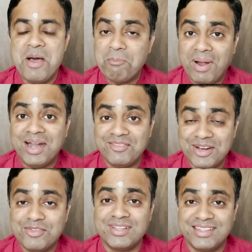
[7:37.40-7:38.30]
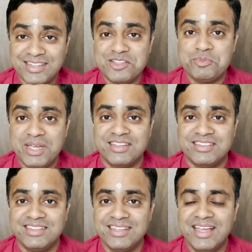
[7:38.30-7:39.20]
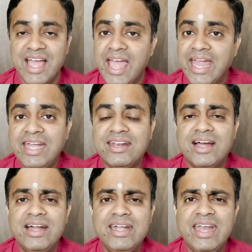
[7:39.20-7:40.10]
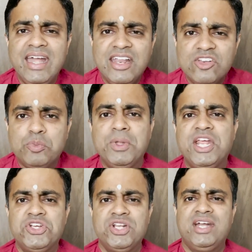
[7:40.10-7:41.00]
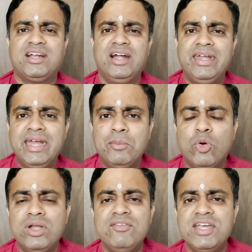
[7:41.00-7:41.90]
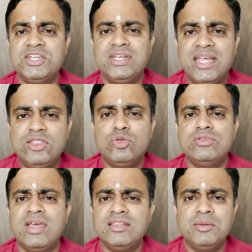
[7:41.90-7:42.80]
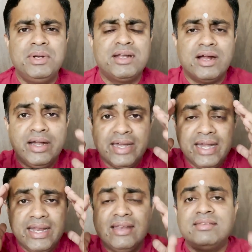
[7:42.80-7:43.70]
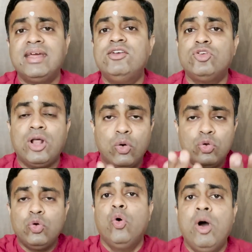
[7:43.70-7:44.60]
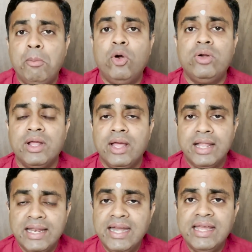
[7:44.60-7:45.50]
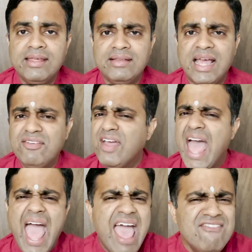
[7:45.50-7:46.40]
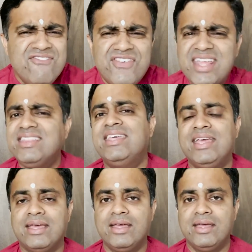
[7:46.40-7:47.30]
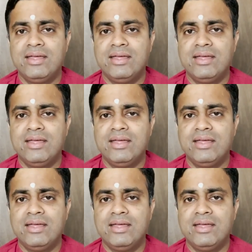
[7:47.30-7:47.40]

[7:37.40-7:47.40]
Part 1 of Sathya Sai Speaks. It contained inspiration, it contained motivation, enthusiasm, it contained insights on how to go about leading his life. Everything.